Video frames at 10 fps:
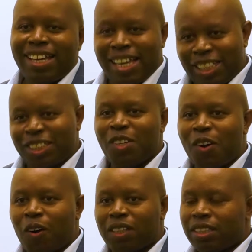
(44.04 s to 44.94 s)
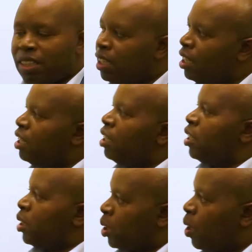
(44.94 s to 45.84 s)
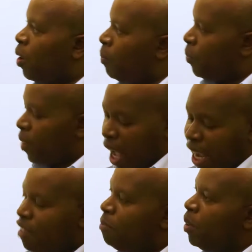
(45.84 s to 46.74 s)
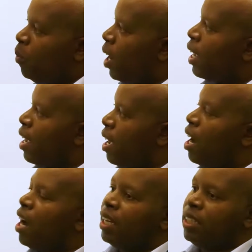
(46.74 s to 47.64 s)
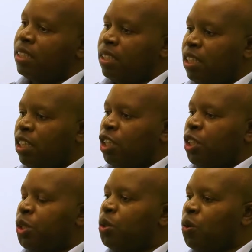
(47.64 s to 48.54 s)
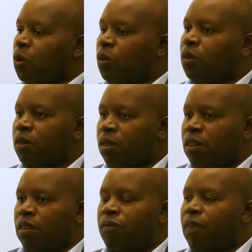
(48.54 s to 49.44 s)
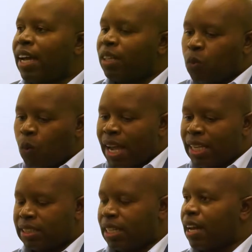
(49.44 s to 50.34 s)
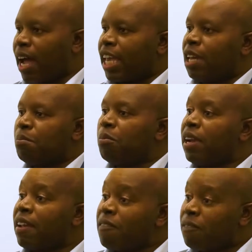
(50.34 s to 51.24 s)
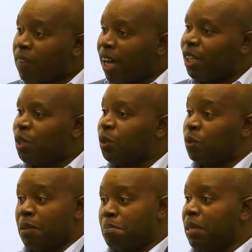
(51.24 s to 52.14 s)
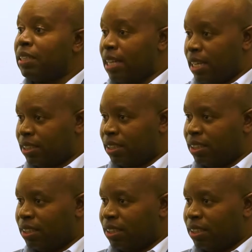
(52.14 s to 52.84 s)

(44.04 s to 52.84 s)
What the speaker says: It's not. So I have been working hard to find ways that I can bring value to the business.